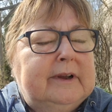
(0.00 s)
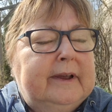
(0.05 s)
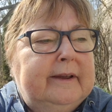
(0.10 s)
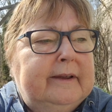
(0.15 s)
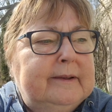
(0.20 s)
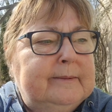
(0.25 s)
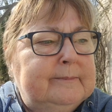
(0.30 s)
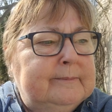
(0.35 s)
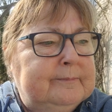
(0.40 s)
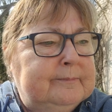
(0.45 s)

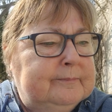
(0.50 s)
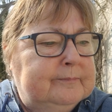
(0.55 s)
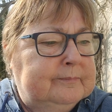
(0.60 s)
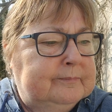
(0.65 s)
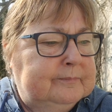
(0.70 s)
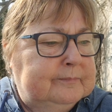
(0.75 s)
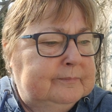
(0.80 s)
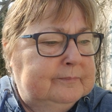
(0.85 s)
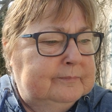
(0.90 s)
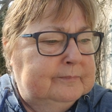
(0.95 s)

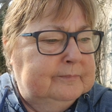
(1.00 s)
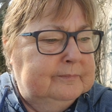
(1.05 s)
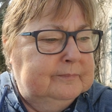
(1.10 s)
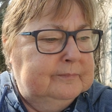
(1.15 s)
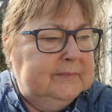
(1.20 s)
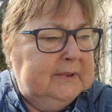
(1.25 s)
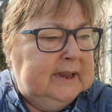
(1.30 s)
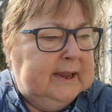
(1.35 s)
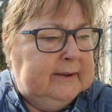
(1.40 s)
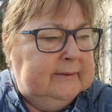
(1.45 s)

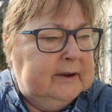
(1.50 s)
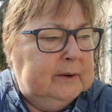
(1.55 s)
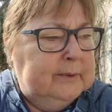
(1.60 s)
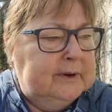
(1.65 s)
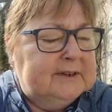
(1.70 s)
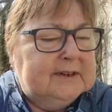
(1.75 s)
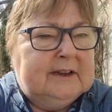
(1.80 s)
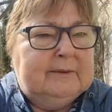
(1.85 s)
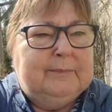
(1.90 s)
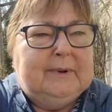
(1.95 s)

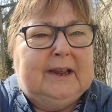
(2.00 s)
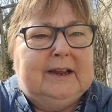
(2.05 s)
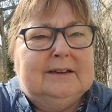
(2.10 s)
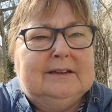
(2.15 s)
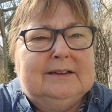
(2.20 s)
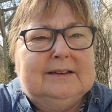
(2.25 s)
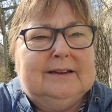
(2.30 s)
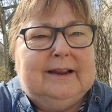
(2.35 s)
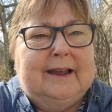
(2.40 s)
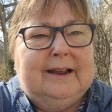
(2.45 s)
have my
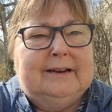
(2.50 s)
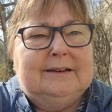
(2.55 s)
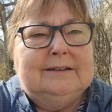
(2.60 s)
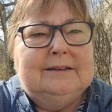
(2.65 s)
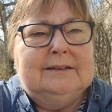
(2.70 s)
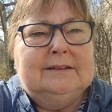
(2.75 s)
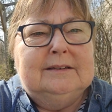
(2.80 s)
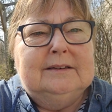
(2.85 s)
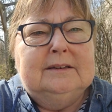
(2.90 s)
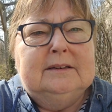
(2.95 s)
hands scanned